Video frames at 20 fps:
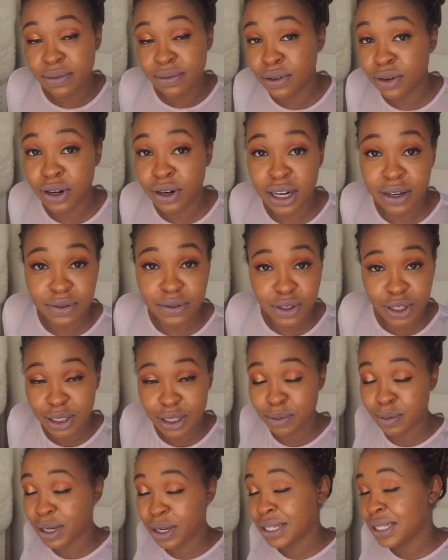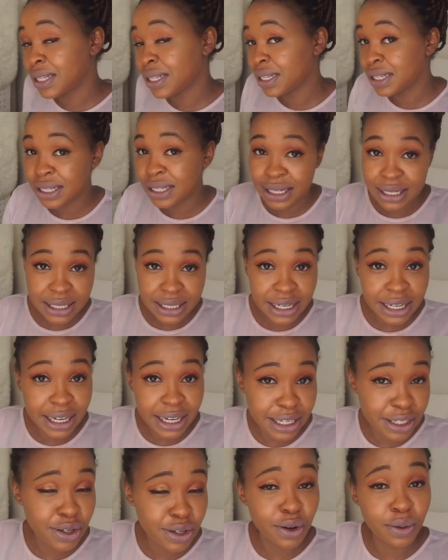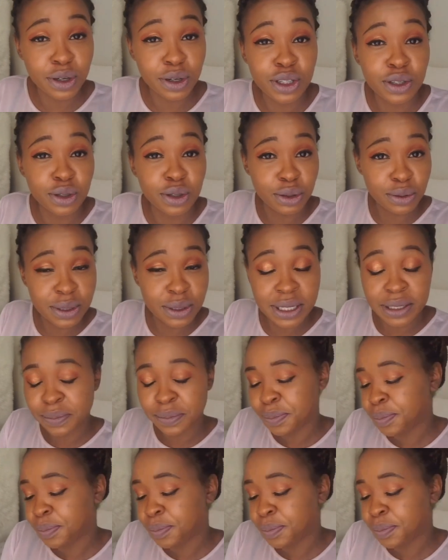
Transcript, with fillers: If you don't have stretch marks, sis, let us know what you're using.